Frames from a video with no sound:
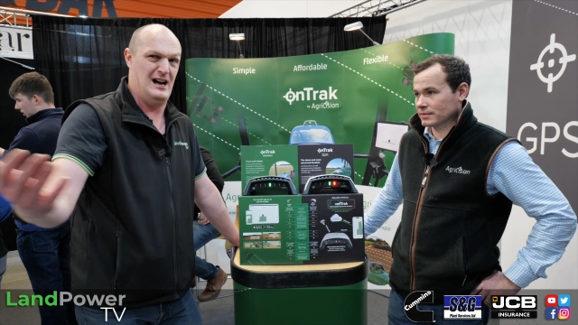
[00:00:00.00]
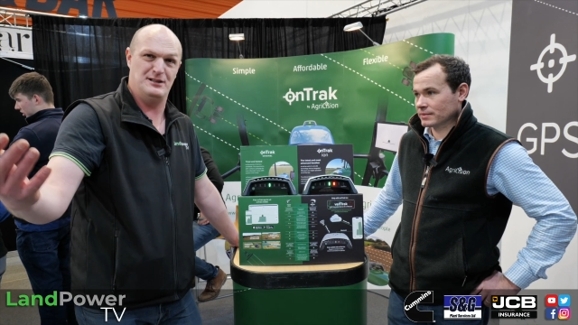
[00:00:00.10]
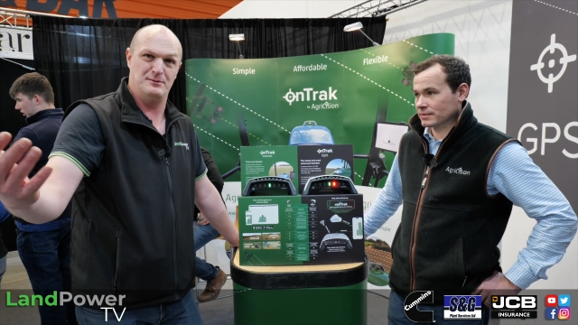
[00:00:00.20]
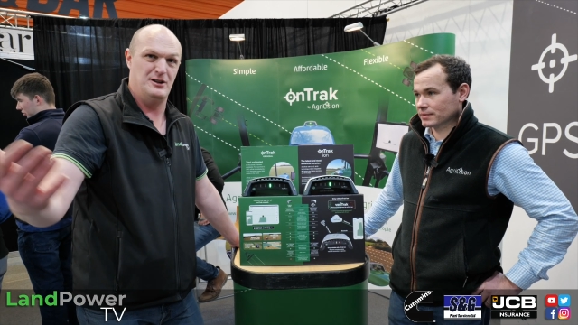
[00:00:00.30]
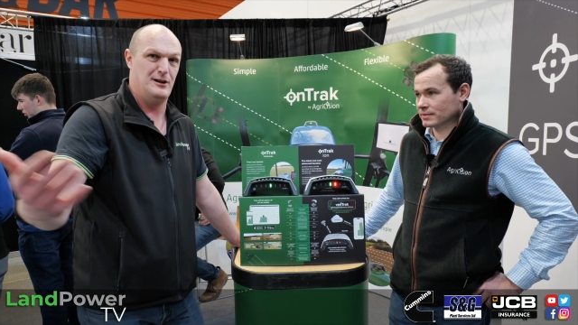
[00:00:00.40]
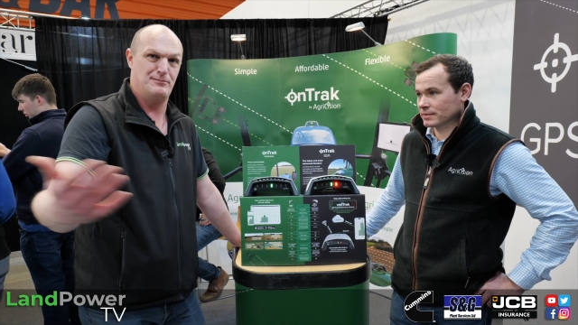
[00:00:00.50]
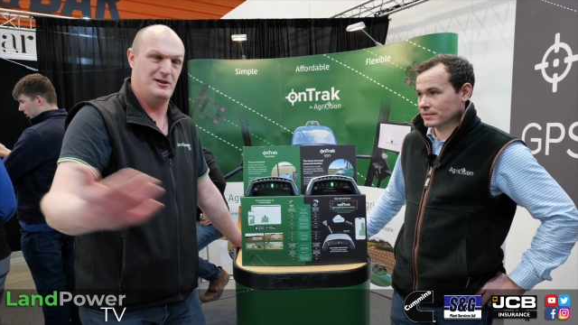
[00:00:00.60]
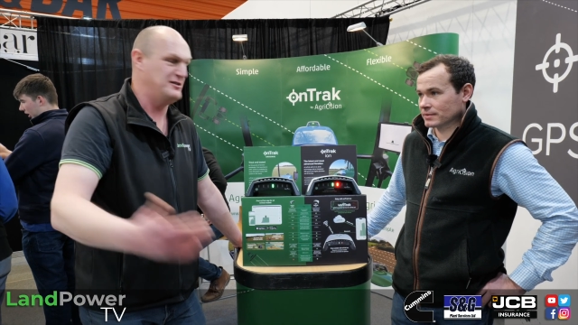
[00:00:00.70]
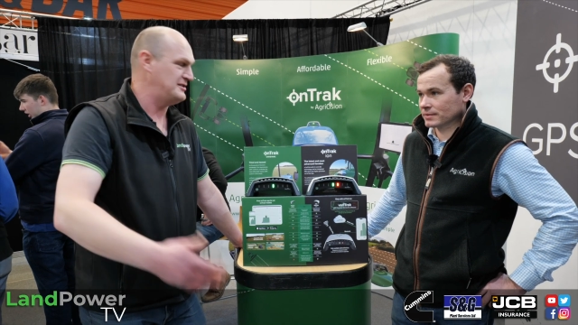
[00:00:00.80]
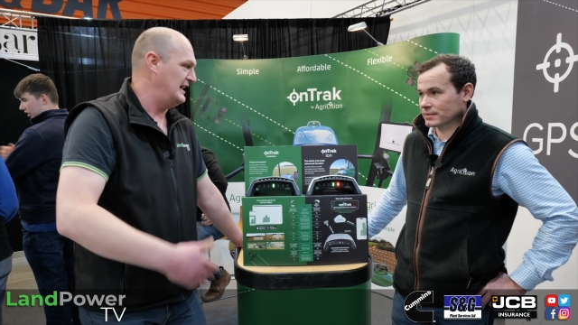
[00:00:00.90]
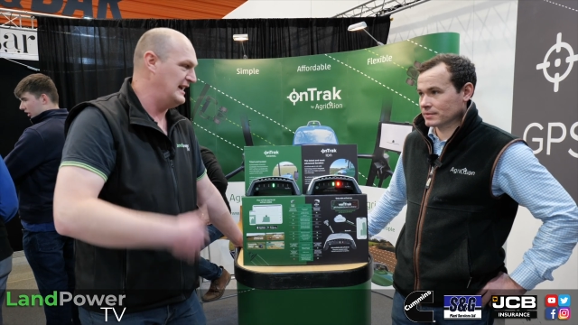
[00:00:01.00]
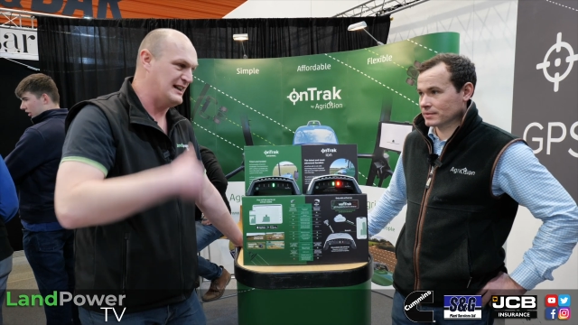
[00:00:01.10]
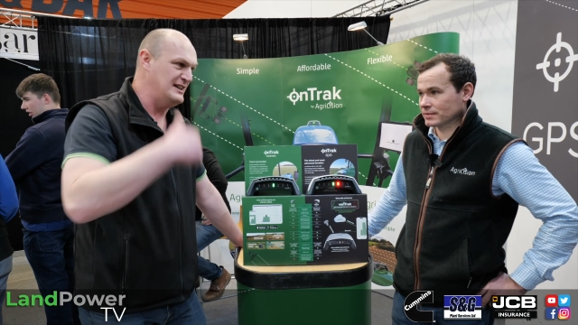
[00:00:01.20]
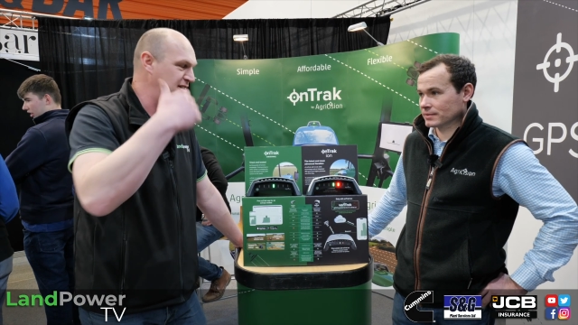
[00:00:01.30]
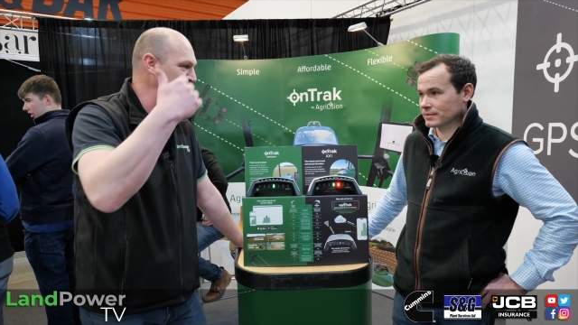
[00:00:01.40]
Speaker 1: as with all products,
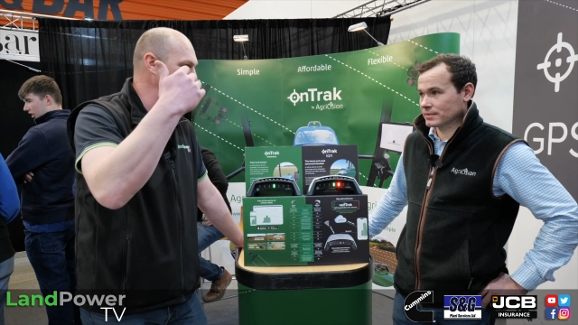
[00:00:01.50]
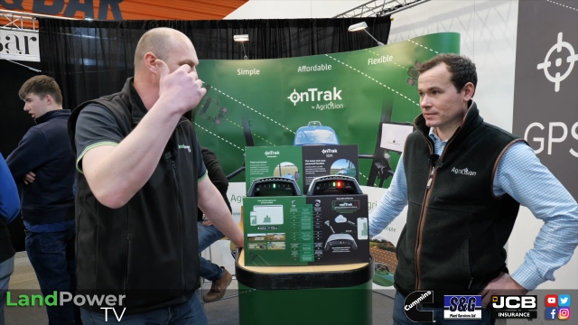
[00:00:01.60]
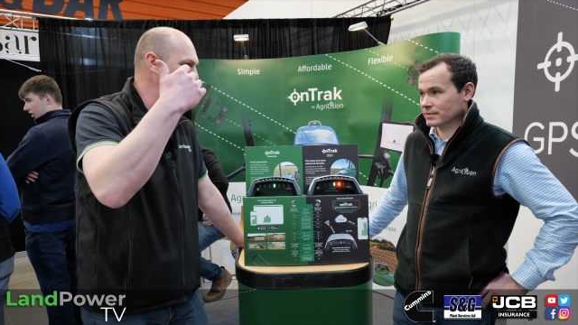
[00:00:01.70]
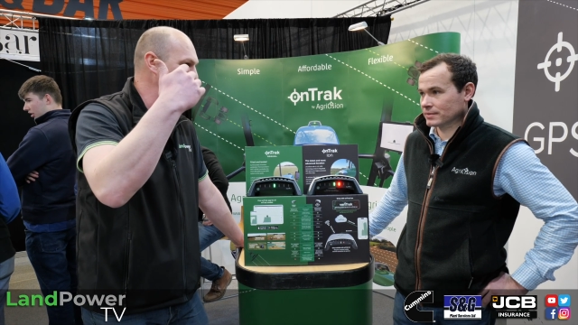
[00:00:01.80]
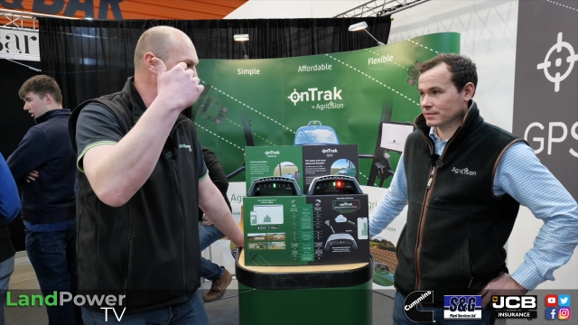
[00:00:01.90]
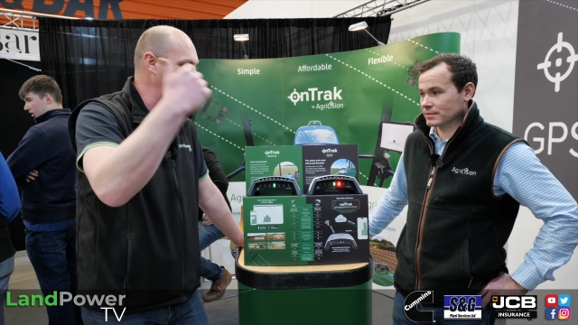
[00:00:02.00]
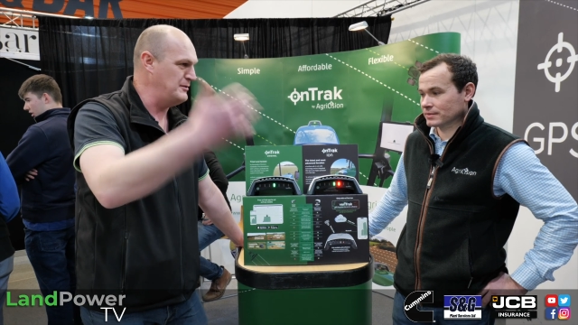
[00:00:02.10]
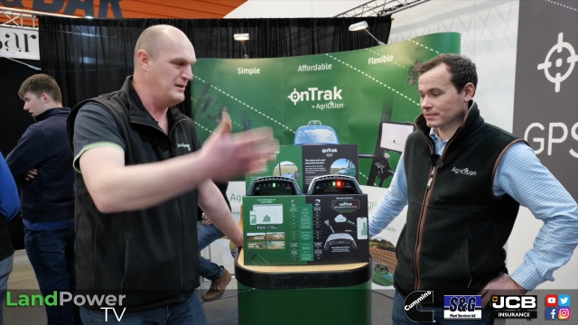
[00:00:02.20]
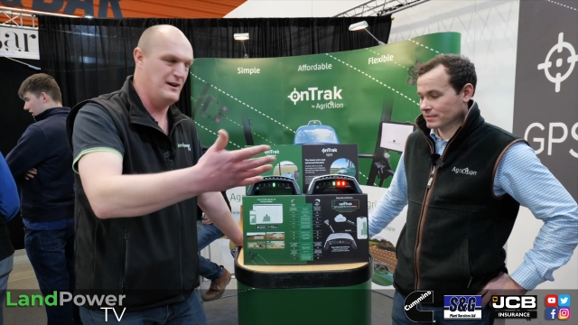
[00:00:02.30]
it continues to